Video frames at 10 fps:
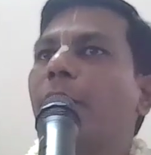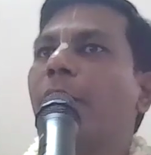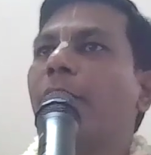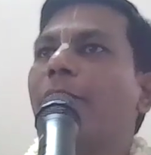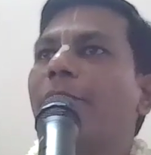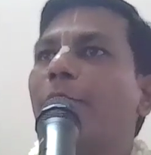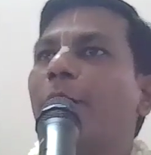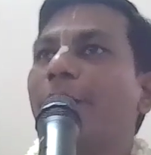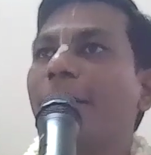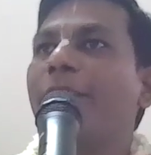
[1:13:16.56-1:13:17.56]
Okay,
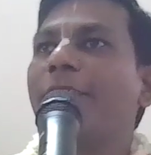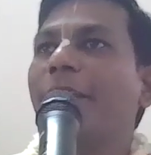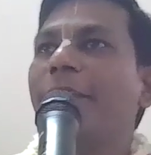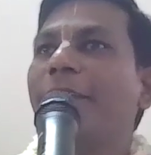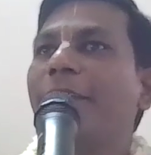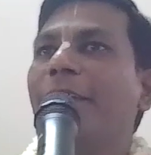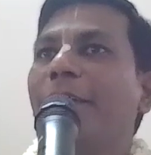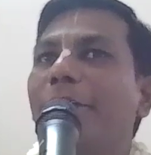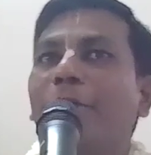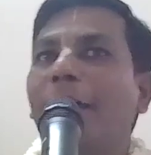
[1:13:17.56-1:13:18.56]
so Krishna is telling,
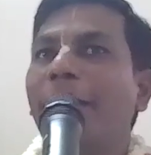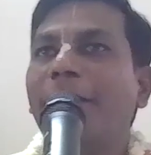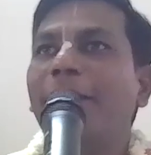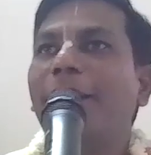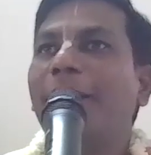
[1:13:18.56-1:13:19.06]
so anything